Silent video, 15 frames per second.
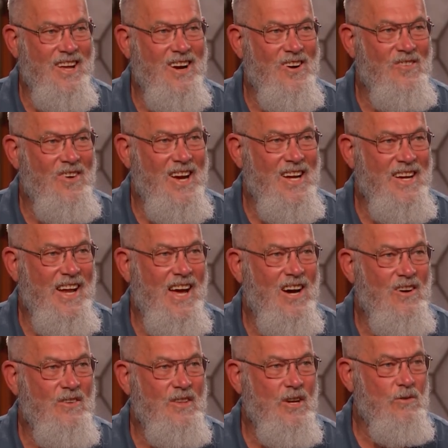they are right
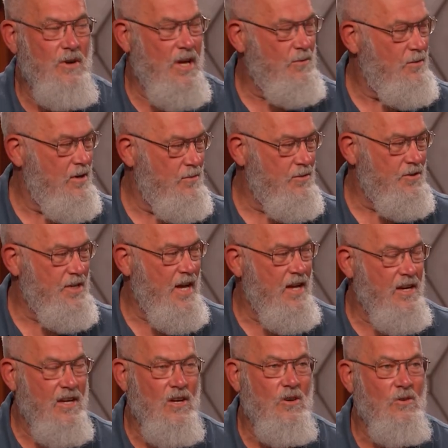now. They, and we were
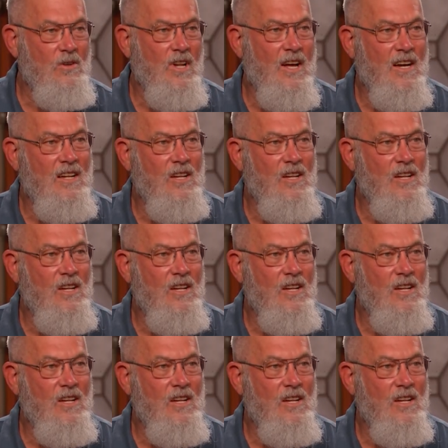standing a whole lot